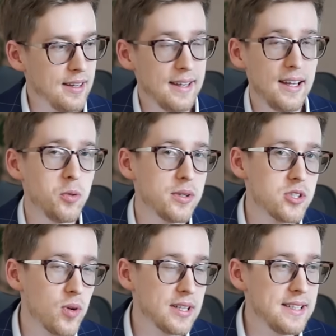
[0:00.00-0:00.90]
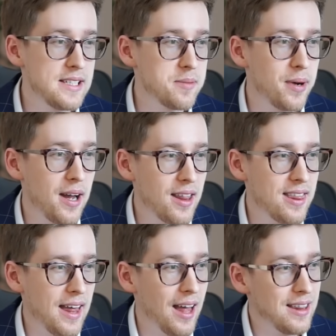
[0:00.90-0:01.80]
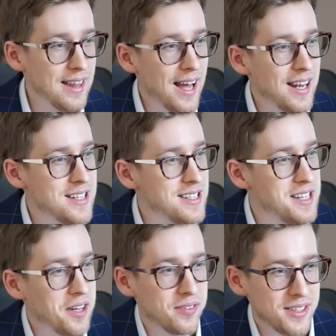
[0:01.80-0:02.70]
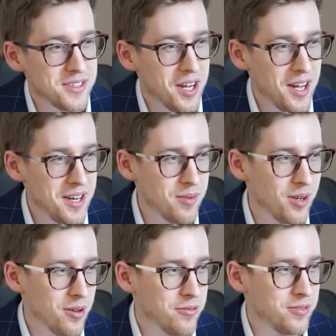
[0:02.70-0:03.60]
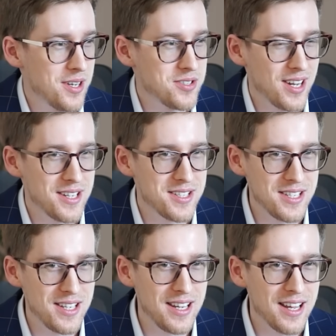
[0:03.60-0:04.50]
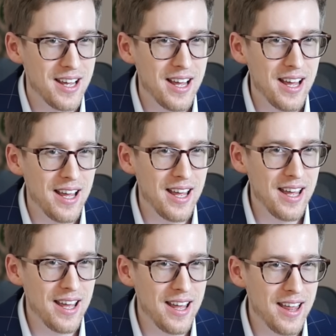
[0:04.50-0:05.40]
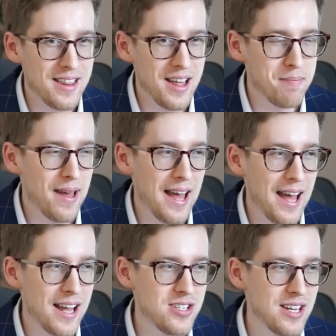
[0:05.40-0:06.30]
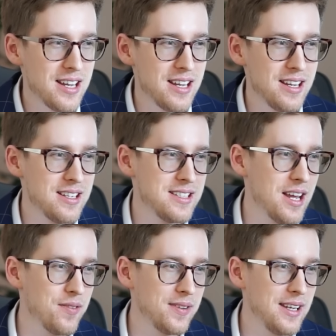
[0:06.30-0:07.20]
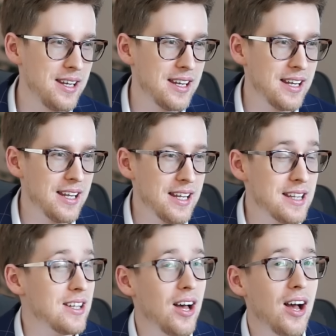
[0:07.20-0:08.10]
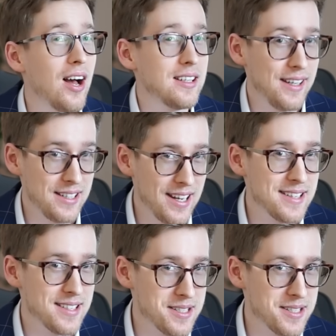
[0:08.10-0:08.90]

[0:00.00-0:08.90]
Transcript: it was quickly debunked that that is definitely not a Model 3. As you can see, the badge is definitely not a Tesla's